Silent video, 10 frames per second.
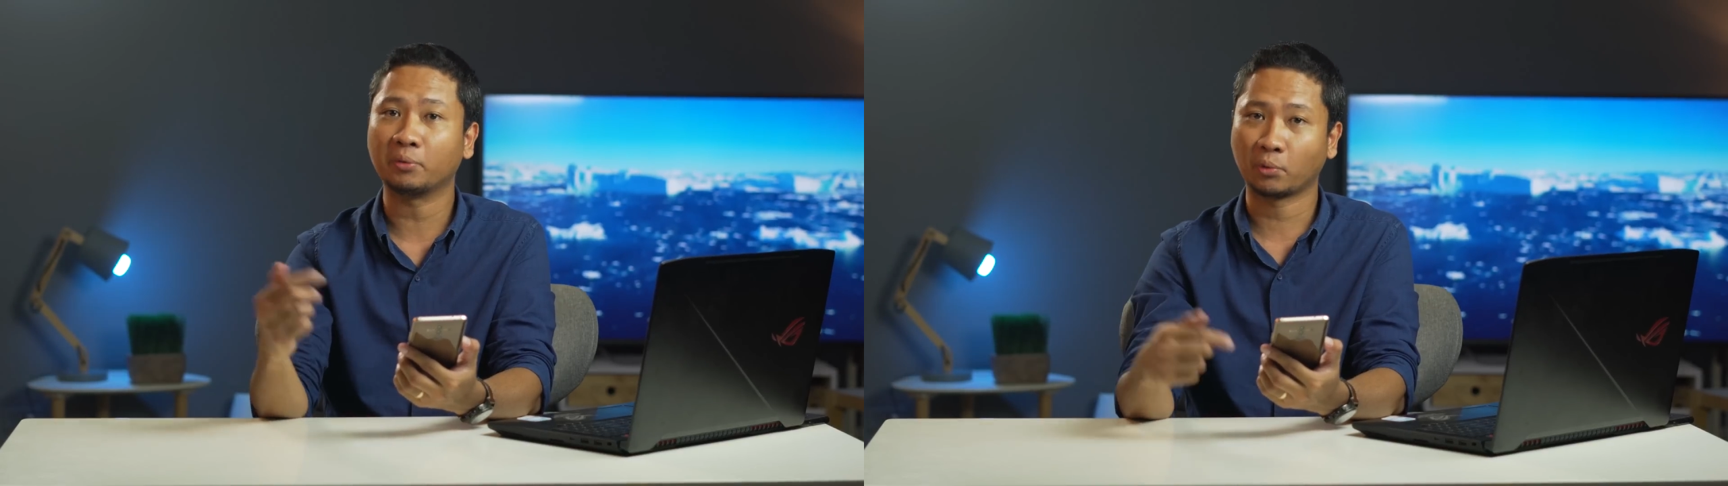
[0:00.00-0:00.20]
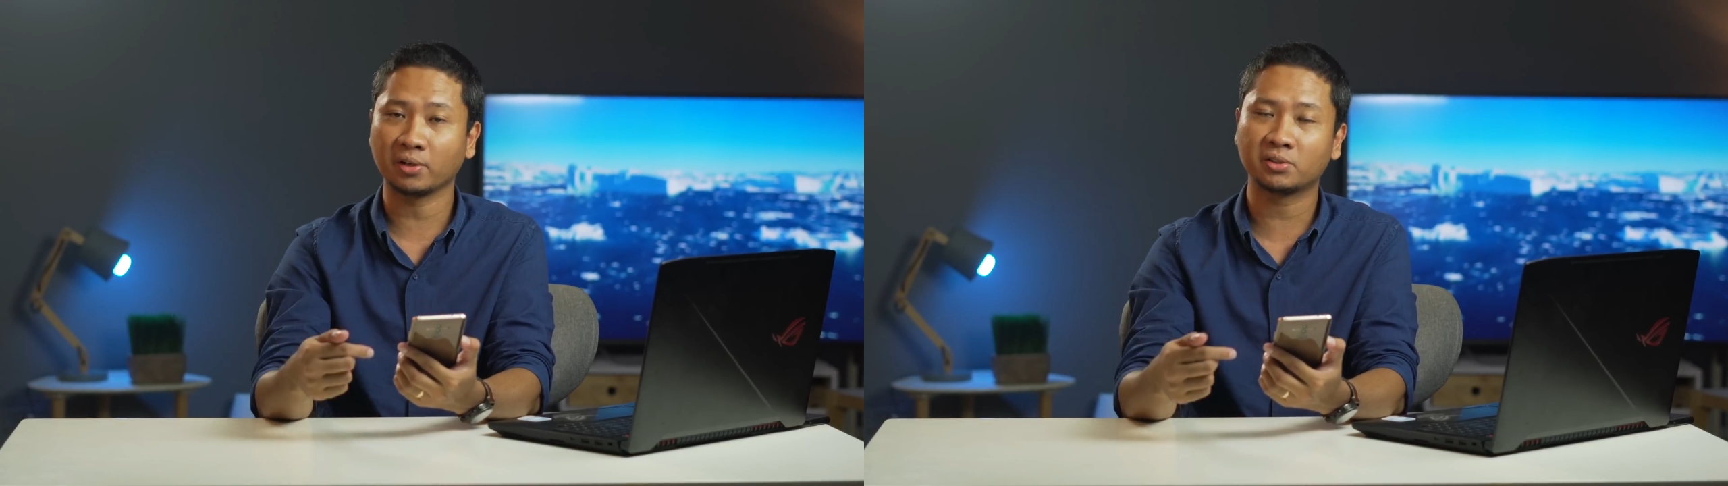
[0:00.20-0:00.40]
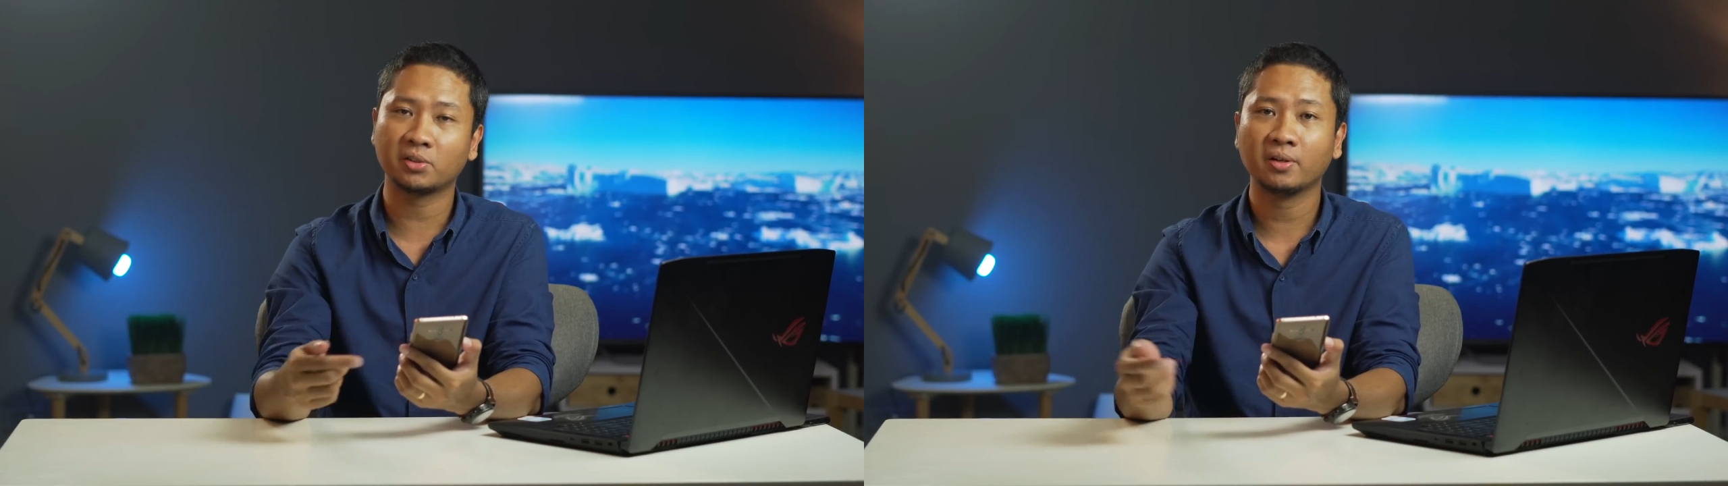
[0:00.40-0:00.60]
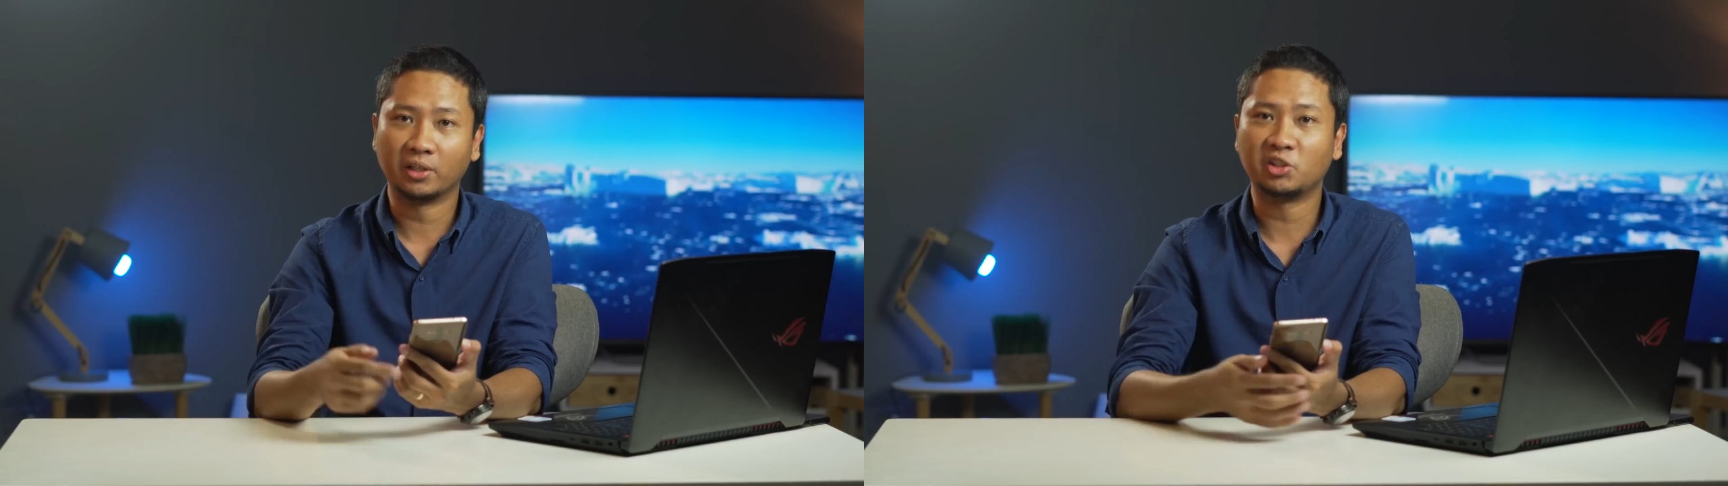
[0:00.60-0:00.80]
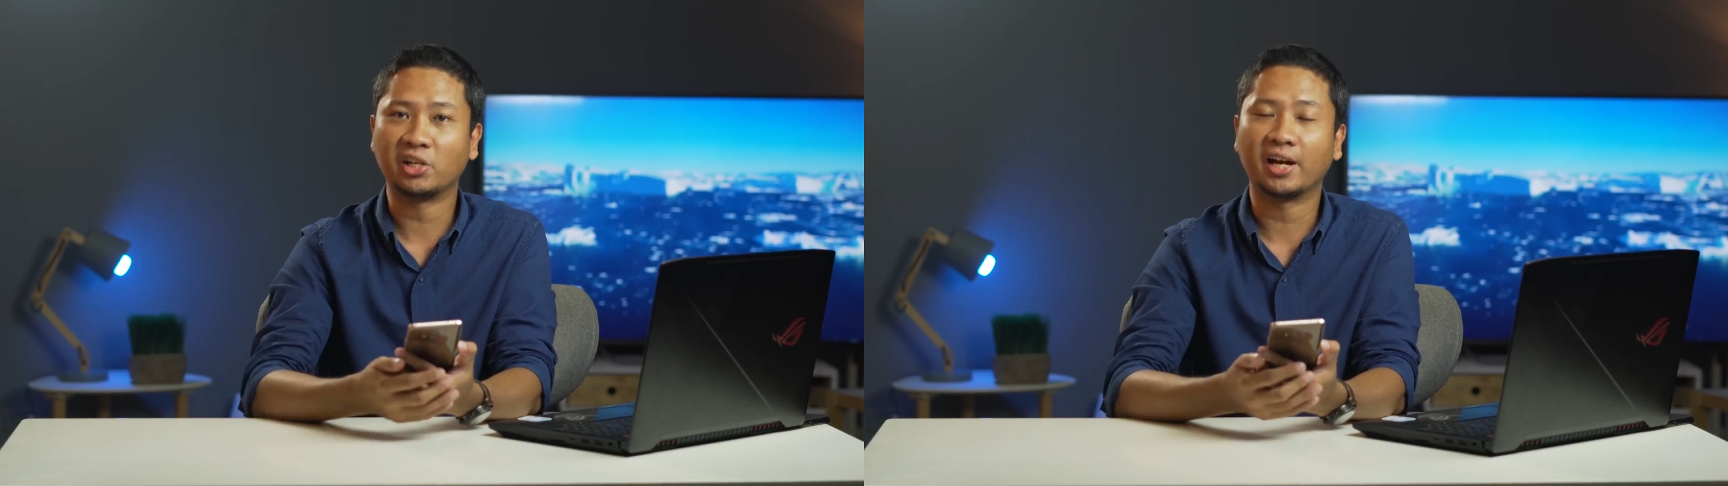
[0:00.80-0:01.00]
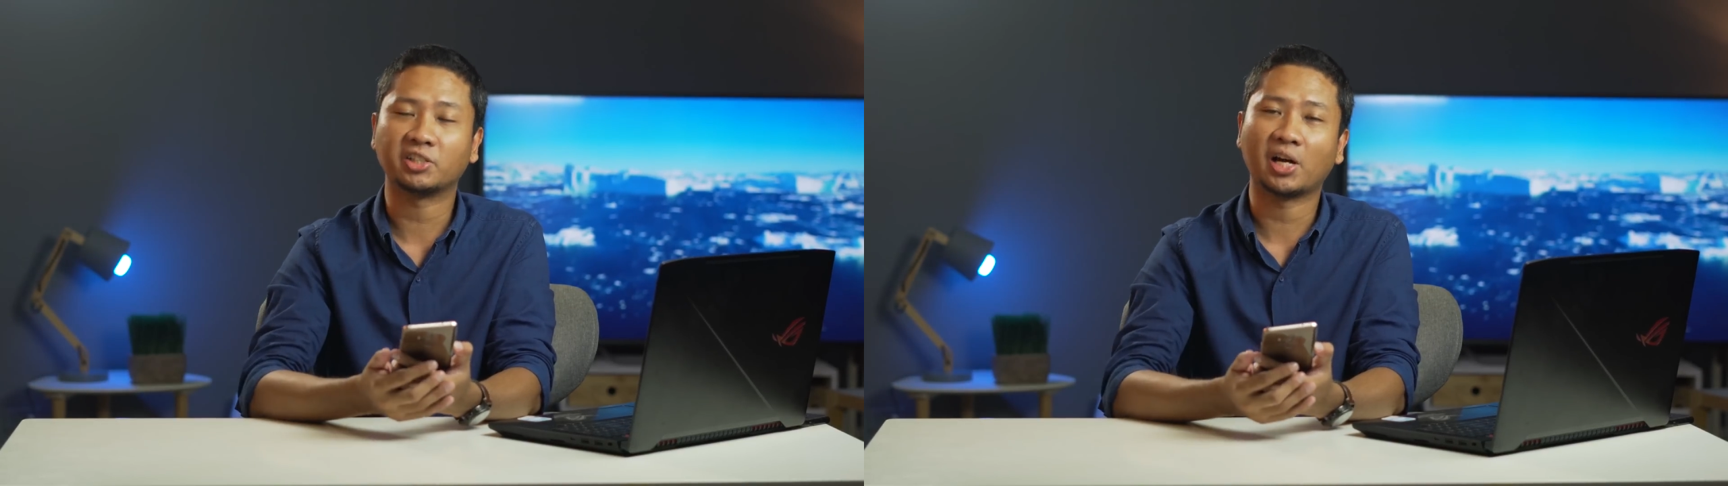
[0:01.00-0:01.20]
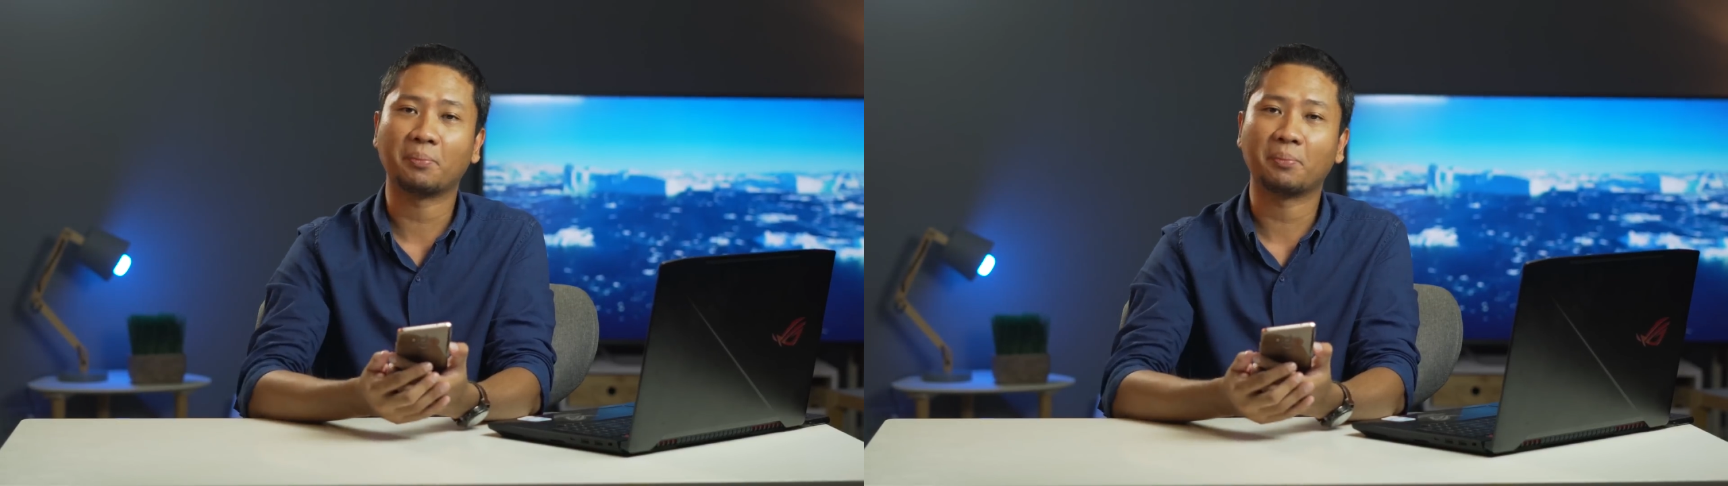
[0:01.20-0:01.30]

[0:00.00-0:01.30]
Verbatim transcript: it works with a GCash